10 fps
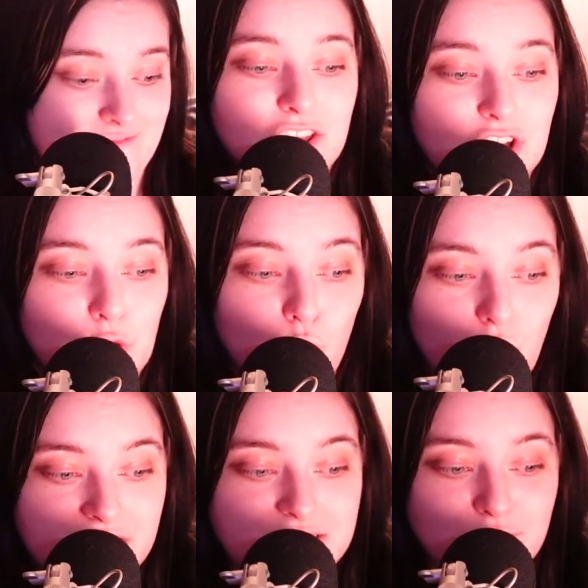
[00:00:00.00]
You can
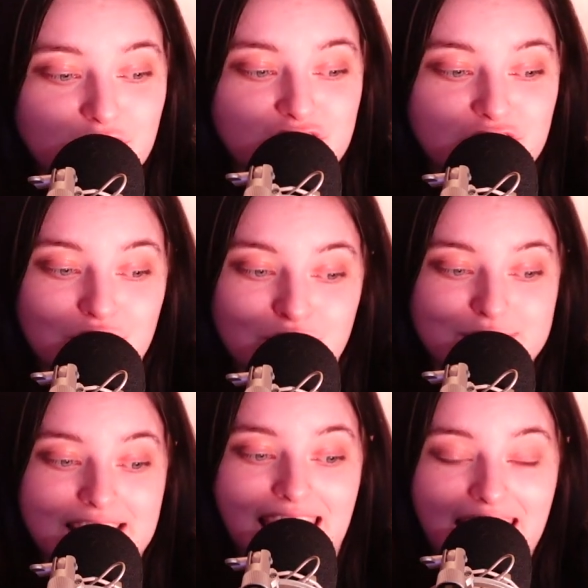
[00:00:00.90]
work towards your
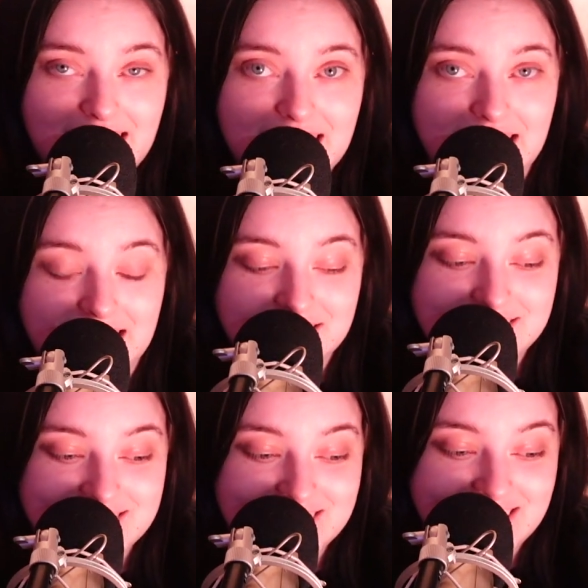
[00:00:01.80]
goals at any
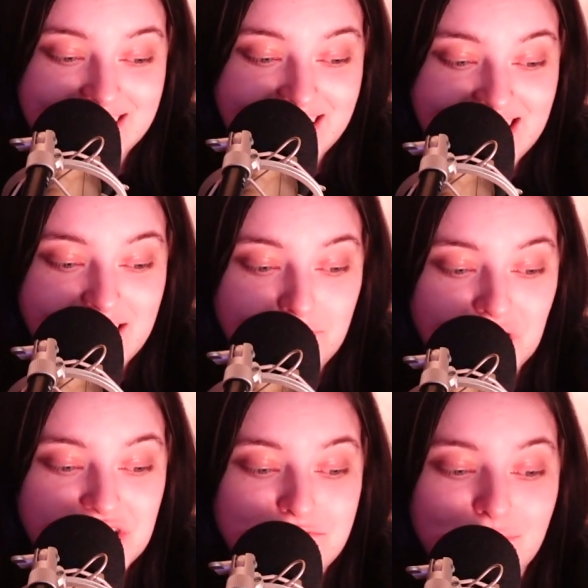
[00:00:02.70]
age,
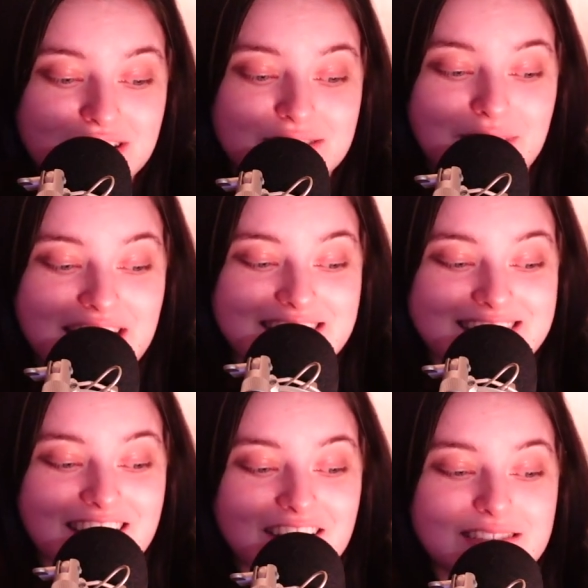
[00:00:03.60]
but you must make a
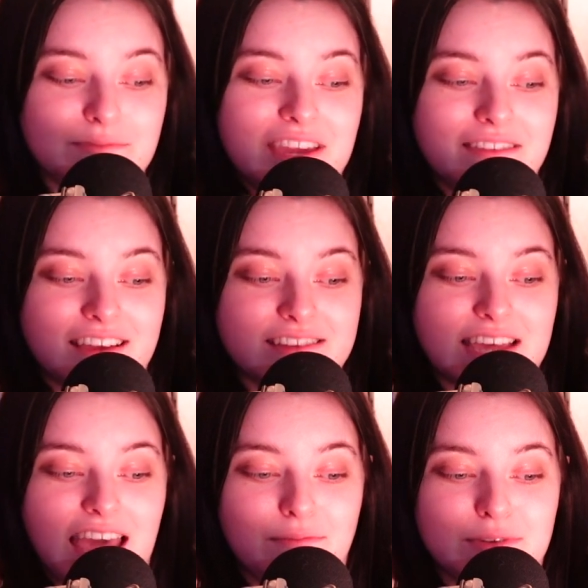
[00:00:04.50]
start to make things
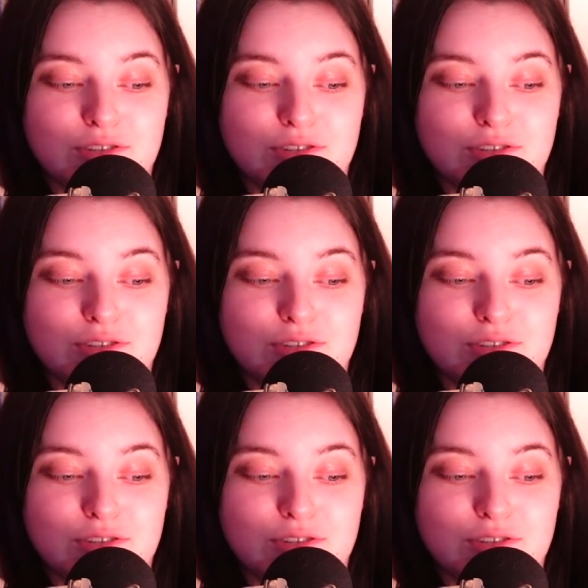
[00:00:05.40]
happen.